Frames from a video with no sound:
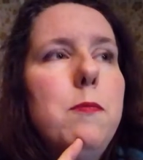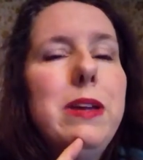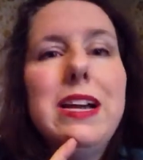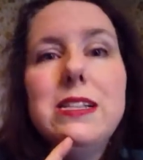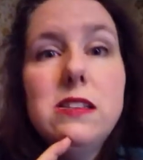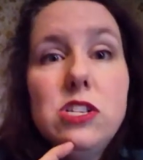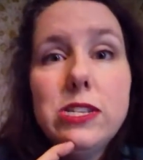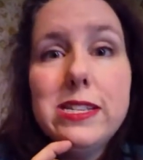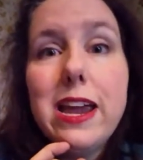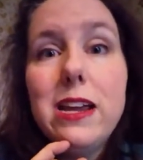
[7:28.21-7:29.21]
because it
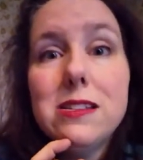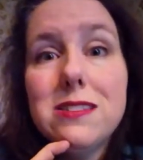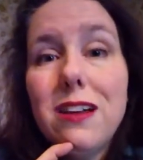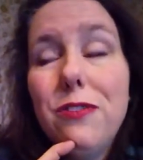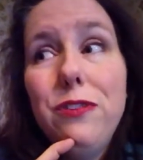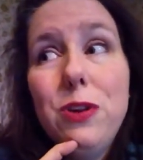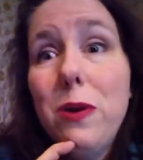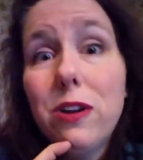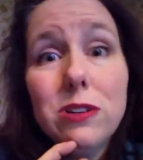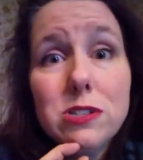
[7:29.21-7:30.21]
just takes a few
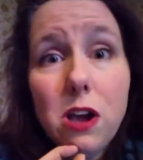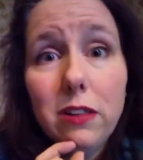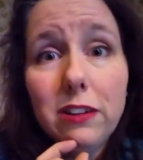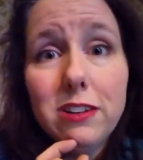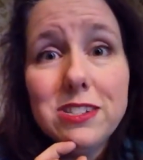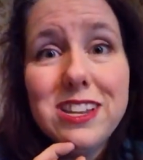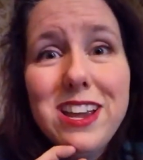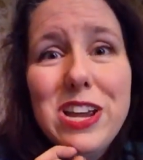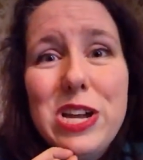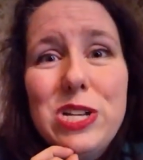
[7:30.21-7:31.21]
$100s
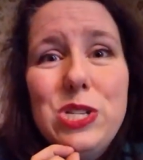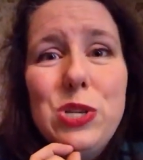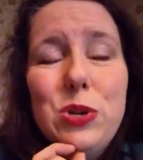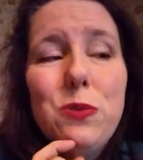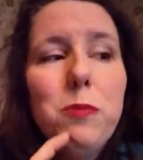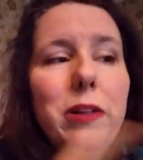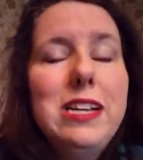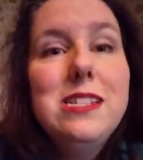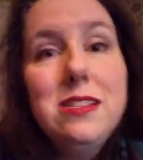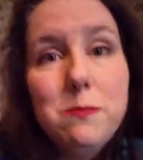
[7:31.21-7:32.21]
to
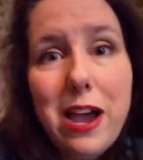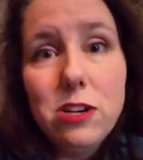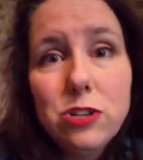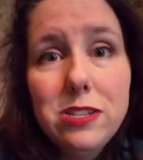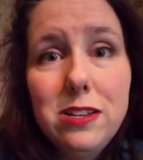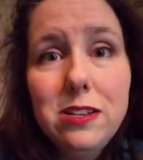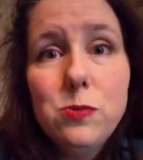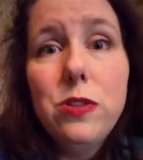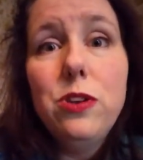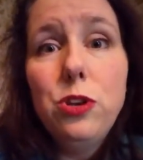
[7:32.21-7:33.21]
replace these mattresses
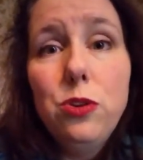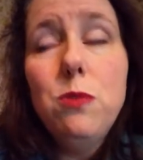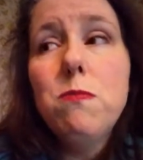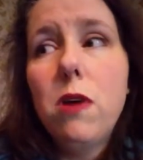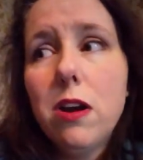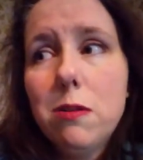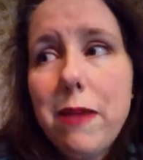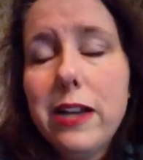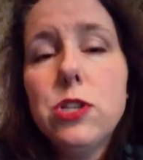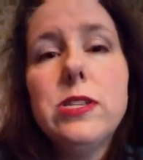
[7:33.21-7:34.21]
with new modern
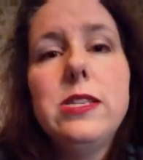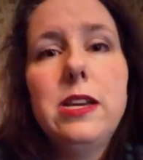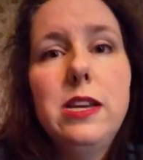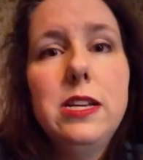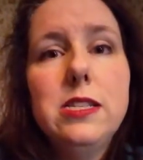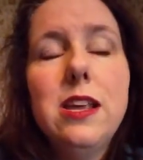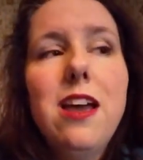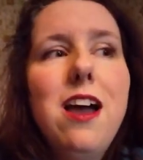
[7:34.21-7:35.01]
mattresses